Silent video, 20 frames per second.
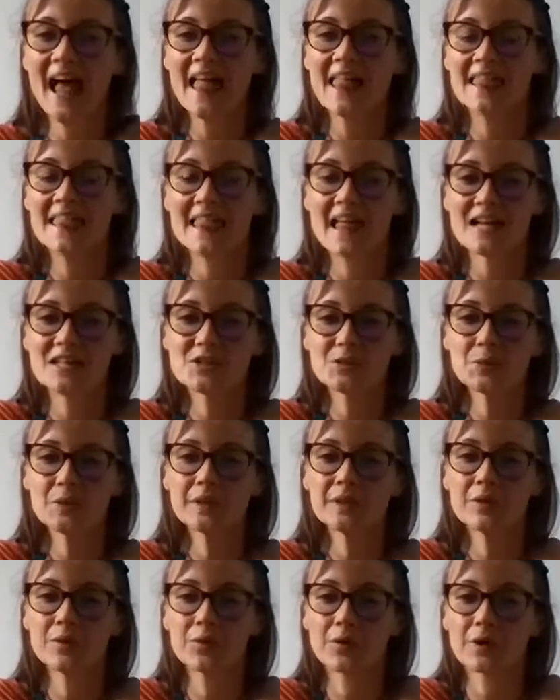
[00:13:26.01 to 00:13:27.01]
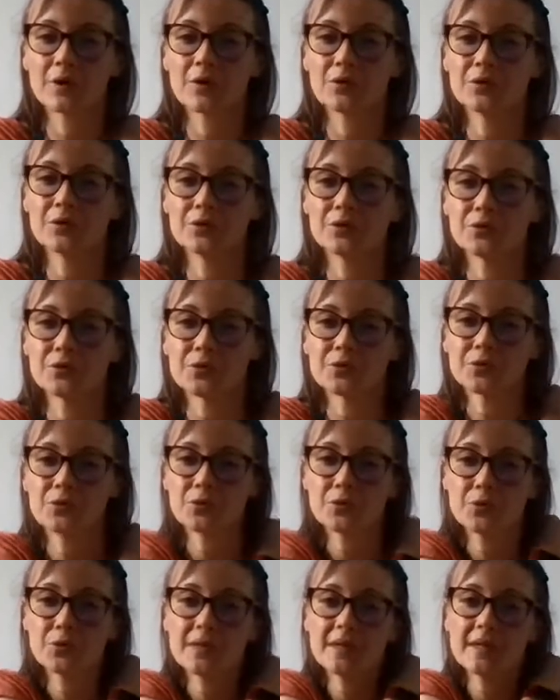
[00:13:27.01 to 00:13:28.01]
Last one. We're going to
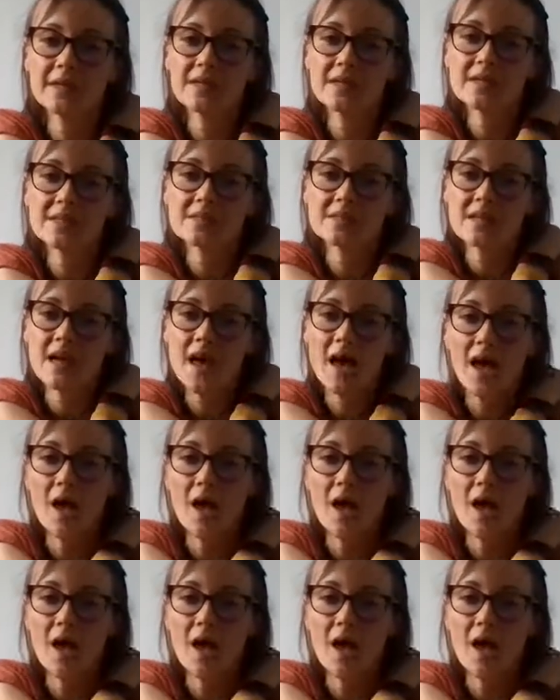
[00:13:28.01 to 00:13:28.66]
squeeze,